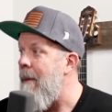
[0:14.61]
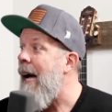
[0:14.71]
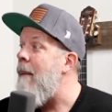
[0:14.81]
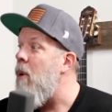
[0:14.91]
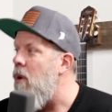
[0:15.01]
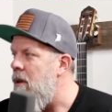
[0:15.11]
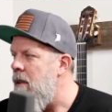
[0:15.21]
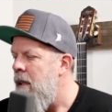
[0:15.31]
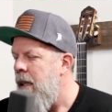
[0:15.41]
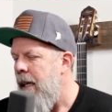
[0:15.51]
Bible
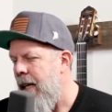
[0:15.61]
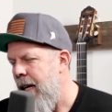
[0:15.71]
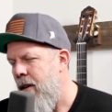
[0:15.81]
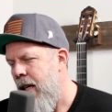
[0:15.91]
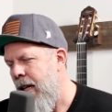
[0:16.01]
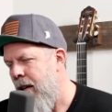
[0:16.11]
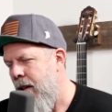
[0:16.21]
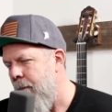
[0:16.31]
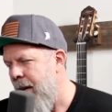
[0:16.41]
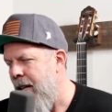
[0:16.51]
right. and how, how
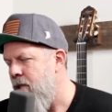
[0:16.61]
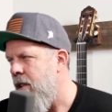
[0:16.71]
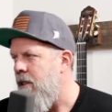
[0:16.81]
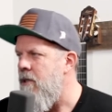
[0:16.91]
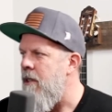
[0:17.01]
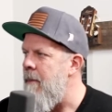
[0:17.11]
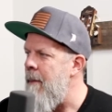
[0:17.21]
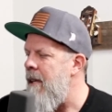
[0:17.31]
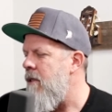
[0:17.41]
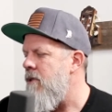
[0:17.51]
it impacts culture.
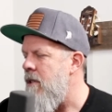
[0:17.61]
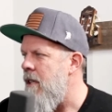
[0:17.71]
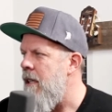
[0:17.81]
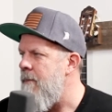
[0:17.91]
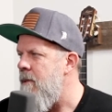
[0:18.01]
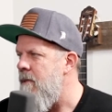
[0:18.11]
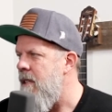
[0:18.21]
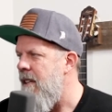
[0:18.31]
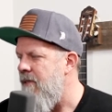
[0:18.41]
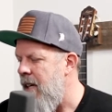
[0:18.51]
Maybe it'll yeah. stir up some
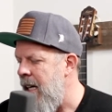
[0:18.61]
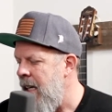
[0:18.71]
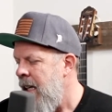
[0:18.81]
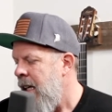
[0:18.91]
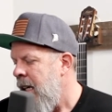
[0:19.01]
stuff, right? Yeah.